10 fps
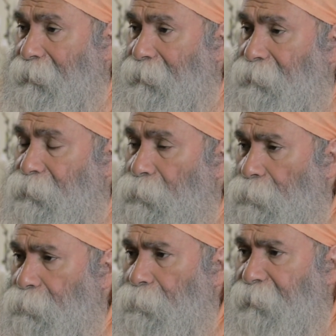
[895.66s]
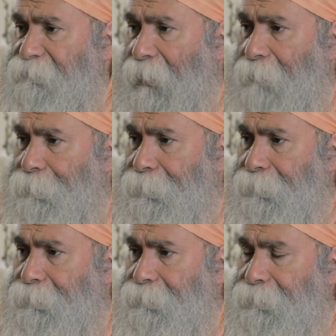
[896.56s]
Is not to give up
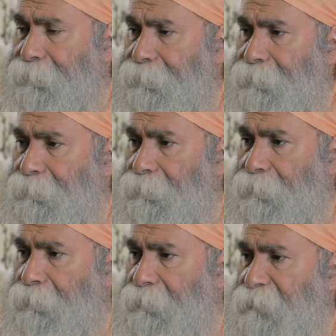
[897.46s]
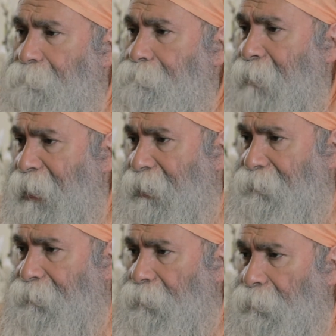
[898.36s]
the
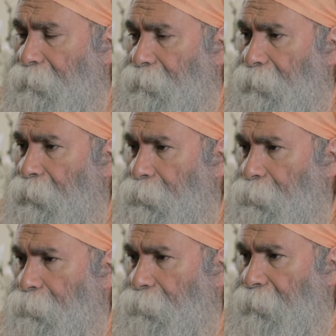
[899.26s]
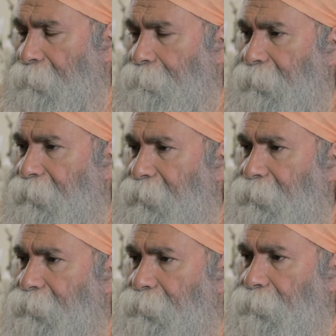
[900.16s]
bad in you, but
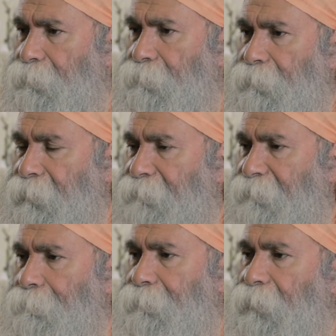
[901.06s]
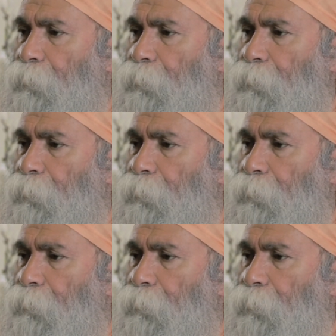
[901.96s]
is to give up the